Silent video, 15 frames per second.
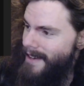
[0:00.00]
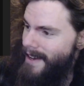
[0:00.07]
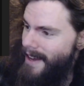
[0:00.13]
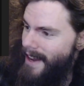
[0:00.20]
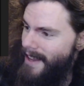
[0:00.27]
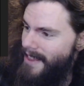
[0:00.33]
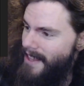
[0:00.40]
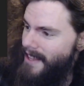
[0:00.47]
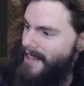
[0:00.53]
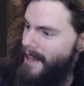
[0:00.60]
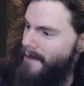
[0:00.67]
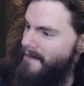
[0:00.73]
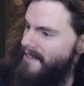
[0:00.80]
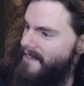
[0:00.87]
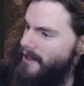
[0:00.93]
I think
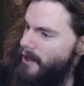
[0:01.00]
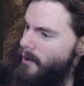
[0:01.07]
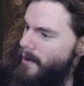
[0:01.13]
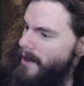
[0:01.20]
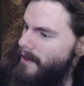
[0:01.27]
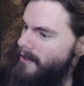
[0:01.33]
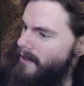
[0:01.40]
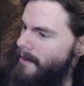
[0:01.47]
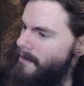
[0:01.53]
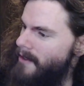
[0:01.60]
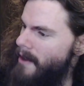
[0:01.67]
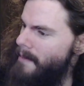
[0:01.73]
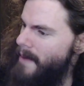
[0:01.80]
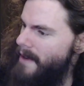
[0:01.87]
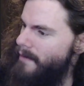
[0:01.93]
that fairly well sums
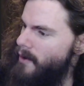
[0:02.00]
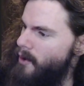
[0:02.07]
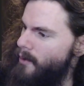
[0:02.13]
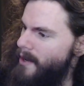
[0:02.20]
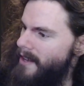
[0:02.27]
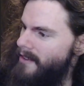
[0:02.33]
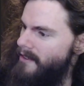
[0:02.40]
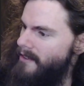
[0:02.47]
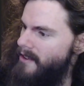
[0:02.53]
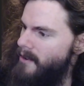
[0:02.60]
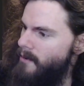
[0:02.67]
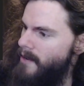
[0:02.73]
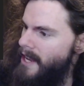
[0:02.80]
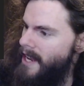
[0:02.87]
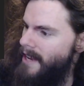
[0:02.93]
up every reason you
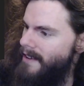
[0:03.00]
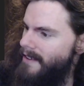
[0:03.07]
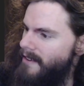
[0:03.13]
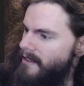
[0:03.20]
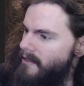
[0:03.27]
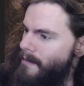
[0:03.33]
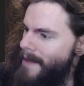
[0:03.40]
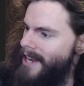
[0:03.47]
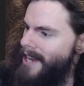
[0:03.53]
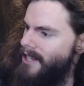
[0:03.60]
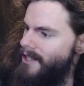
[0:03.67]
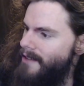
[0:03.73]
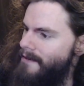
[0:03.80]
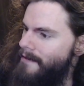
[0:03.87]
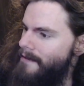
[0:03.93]
need to smash
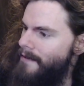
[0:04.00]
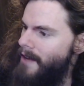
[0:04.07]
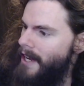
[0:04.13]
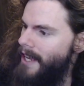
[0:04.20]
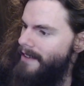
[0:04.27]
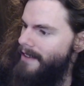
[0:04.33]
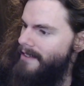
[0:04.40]
the fucking